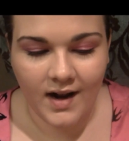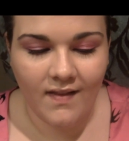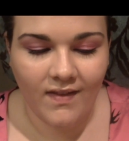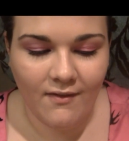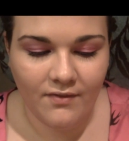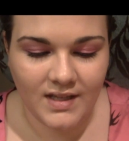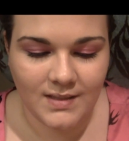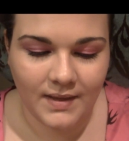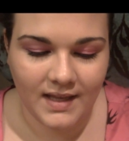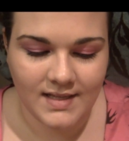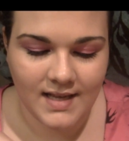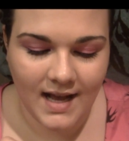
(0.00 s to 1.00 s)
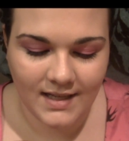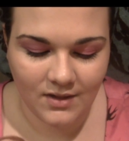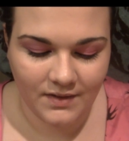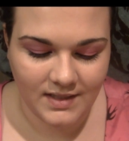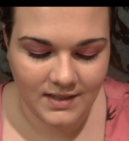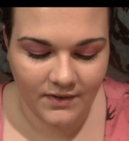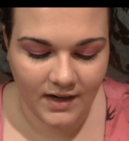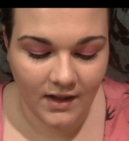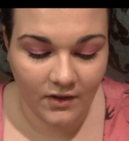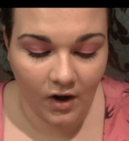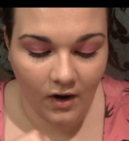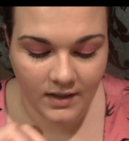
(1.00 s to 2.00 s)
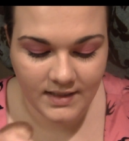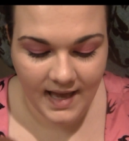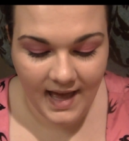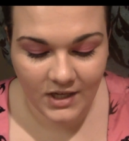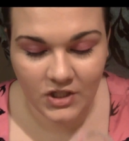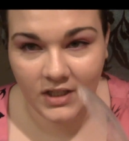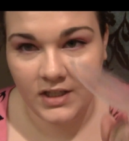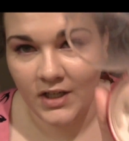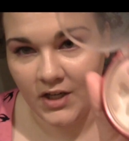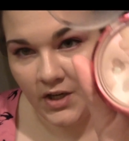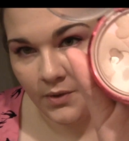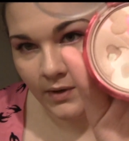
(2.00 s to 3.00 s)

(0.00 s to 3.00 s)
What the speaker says: I love this because it has all these different color hearts. I actually need a new